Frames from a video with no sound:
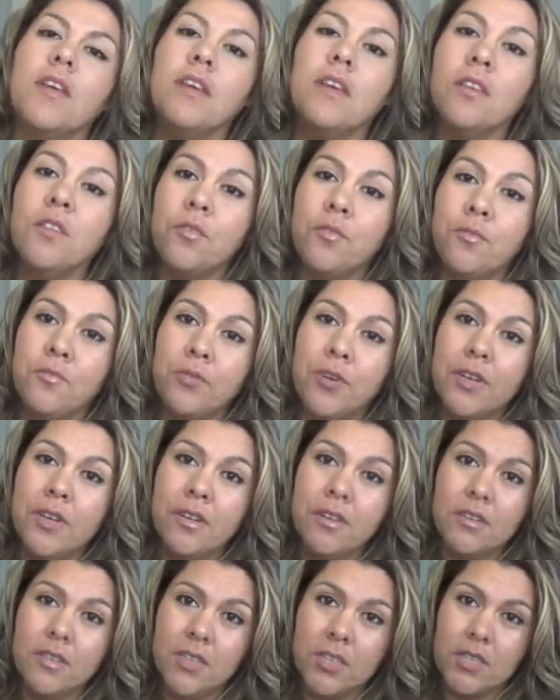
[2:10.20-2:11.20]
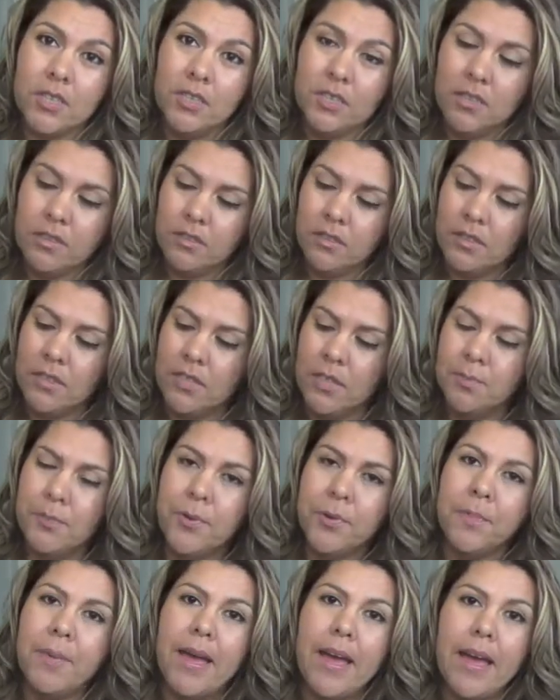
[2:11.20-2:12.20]
in the front little
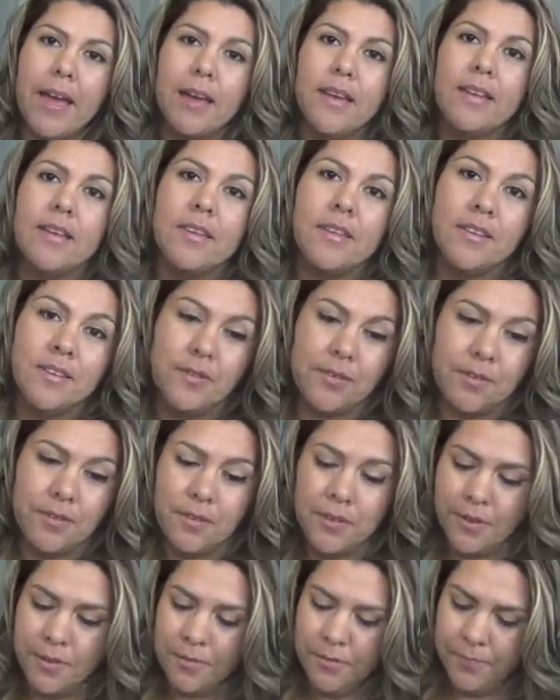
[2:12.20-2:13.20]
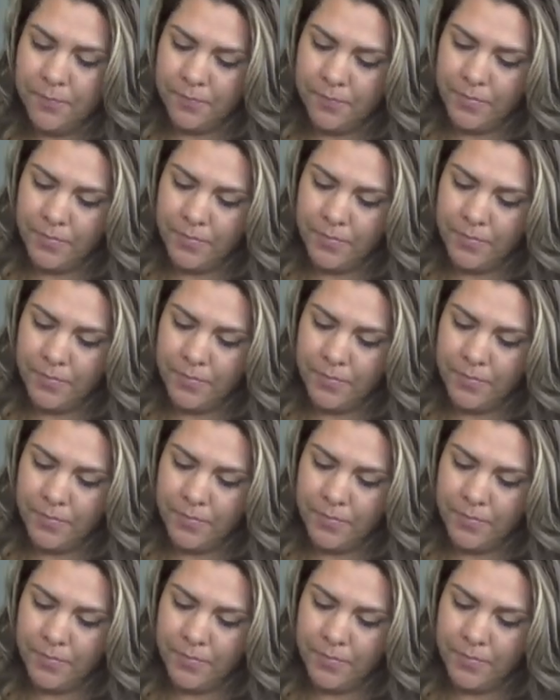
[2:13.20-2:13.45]
zipper bag, no,